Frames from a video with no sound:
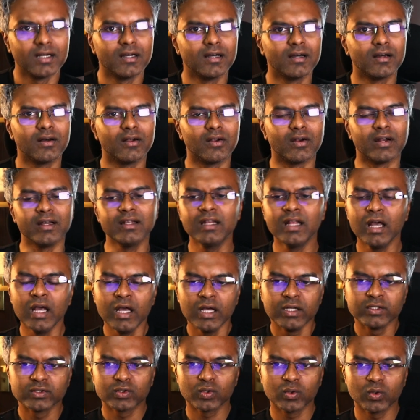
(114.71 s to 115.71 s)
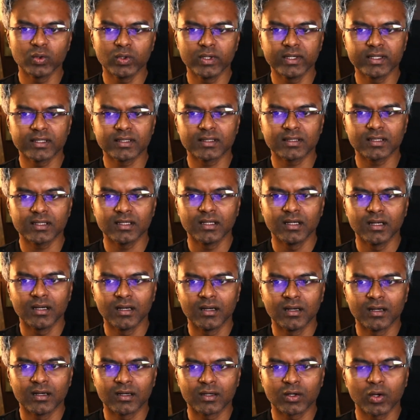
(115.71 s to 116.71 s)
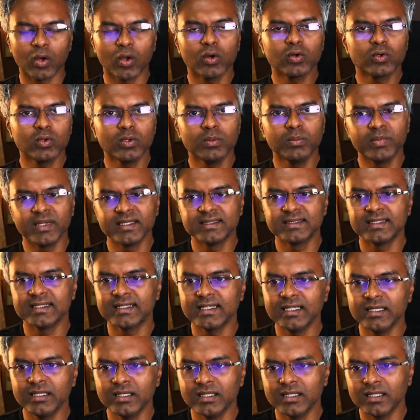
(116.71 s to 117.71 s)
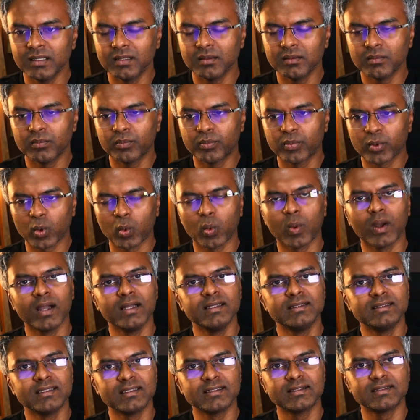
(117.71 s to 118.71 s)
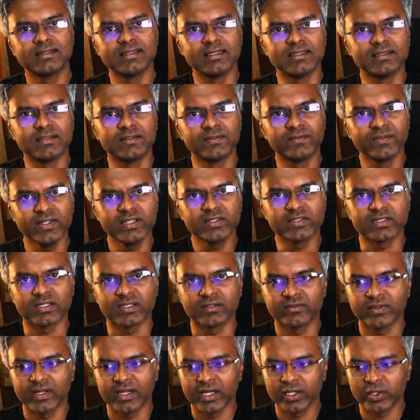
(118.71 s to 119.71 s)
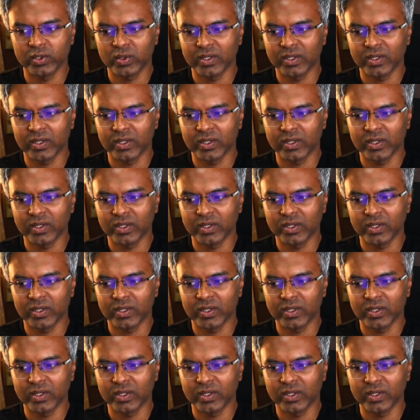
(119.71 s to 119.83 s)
All right, so Claude Code basically provides us this feature where you can